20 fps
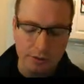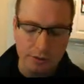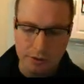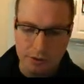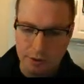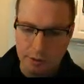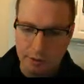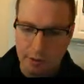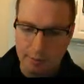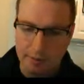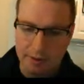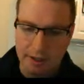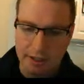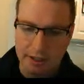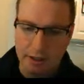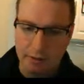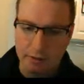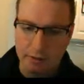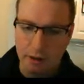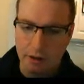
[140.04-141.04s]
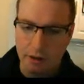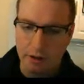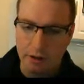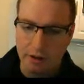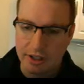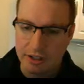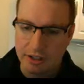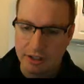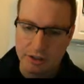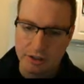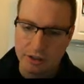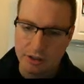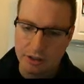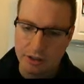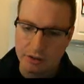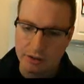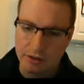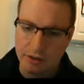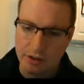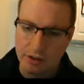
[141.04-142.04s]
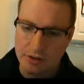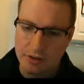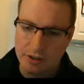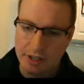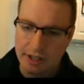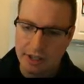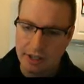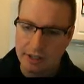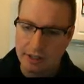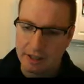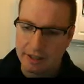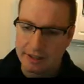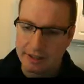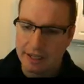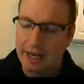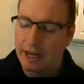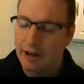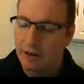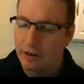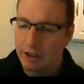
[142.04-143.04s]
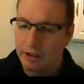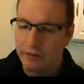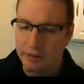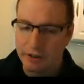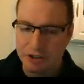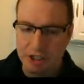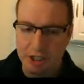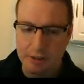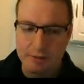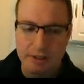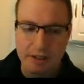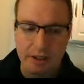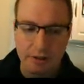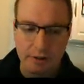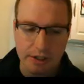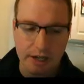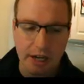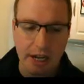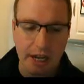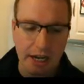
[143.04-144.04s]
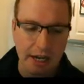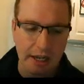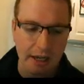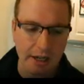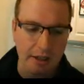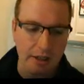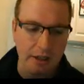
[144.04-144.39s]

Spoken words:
you might be thinking, well, are they just still using like the hieroglyphic shapes? And they're not.